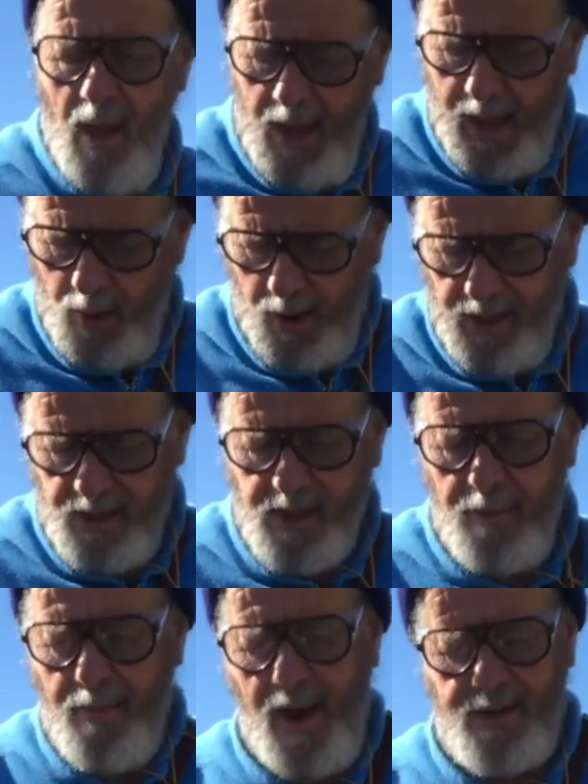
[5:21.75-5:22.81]
Anyway, let's
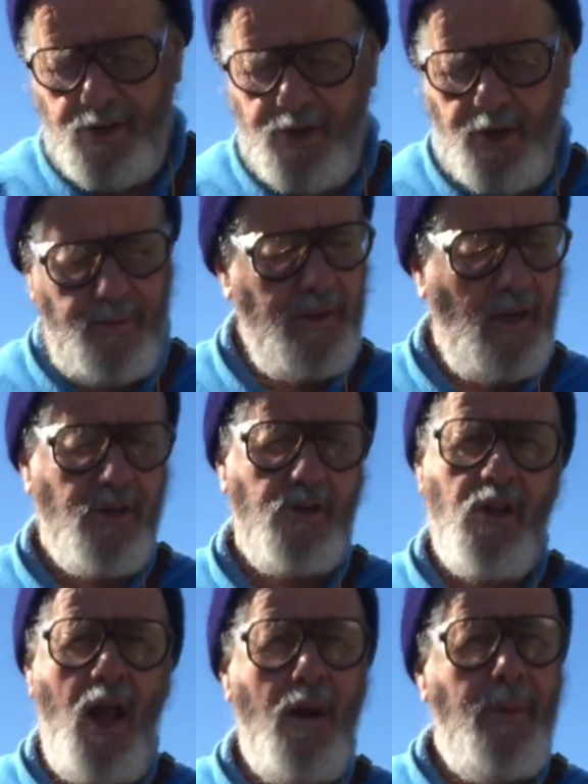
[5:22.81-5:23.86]
get back to shooting, because there's
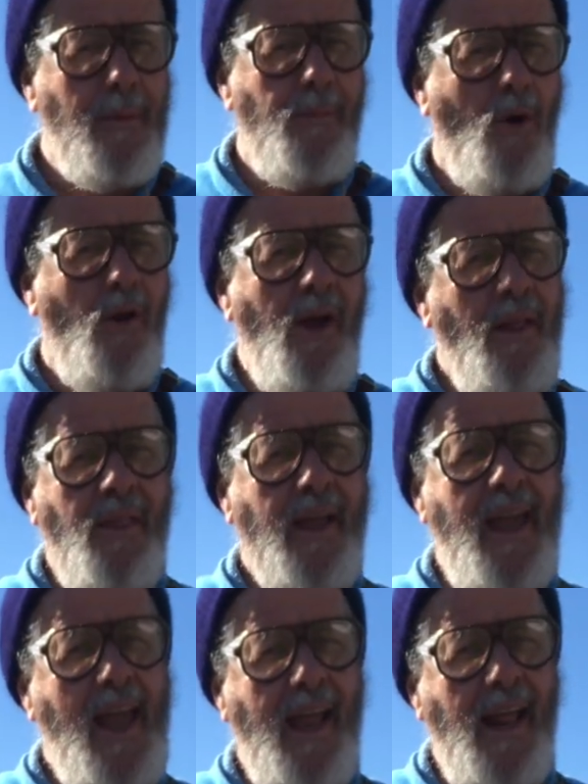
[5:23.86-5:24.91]
a lot of people that
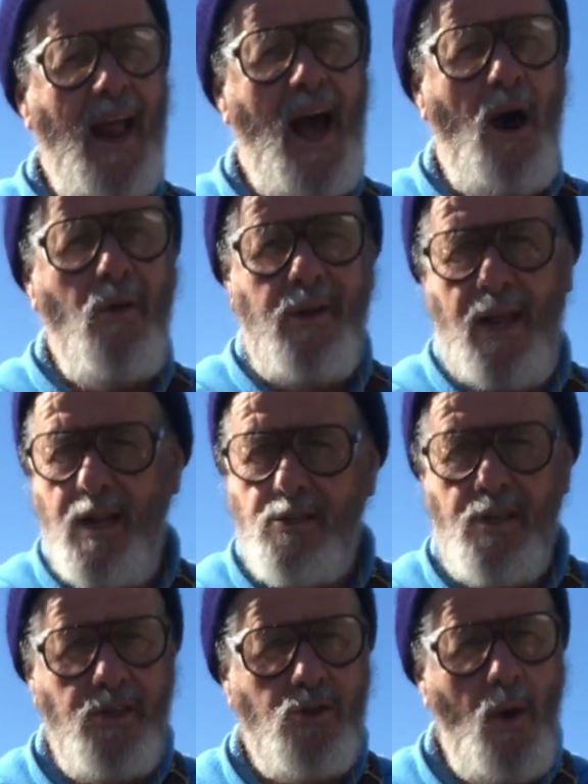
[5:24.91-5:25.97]
can't get out and they just
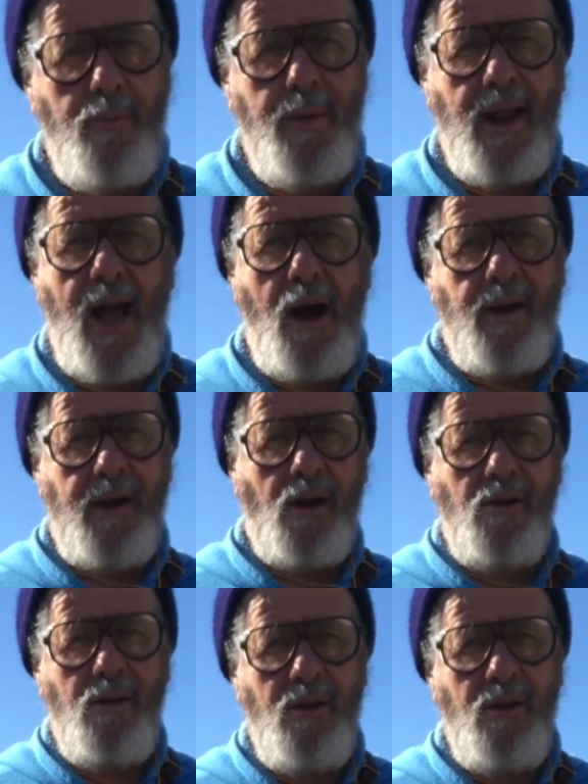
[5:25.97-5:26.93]
enjoy being out here